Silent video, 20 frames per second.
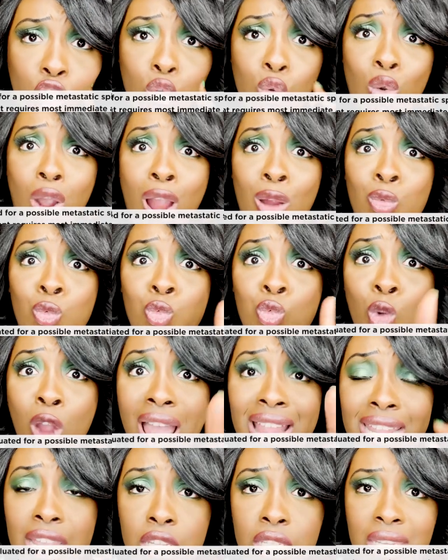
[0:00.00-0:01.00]
You are
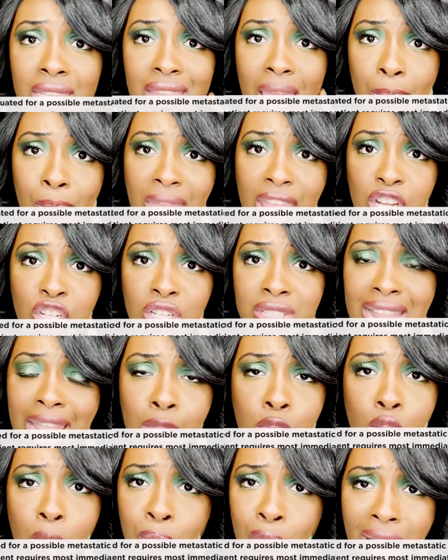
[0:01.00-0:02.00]
running to that patient.
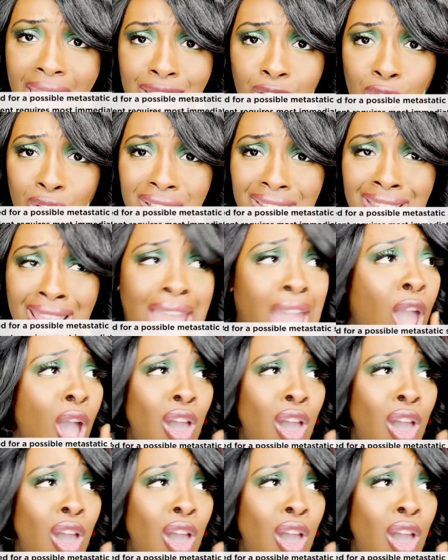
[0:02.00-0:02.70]
That's your priority.